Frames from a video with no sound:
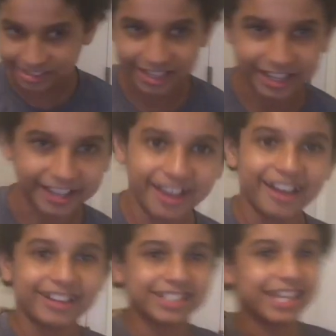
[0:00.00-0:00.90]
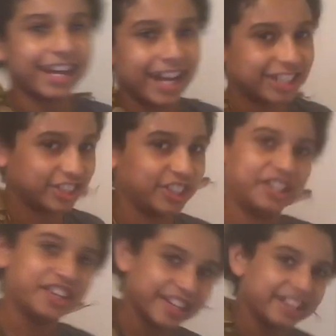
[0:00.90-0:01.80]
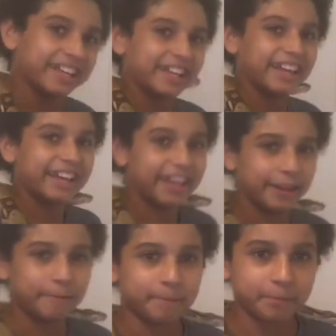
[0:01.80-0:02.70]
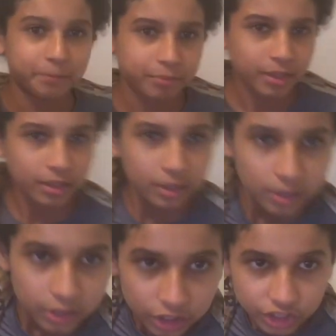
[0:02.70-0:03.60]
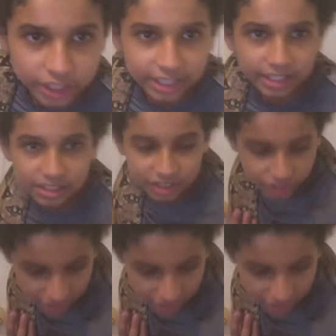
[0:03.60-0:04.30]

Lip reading: Snakey, because I got you. And she is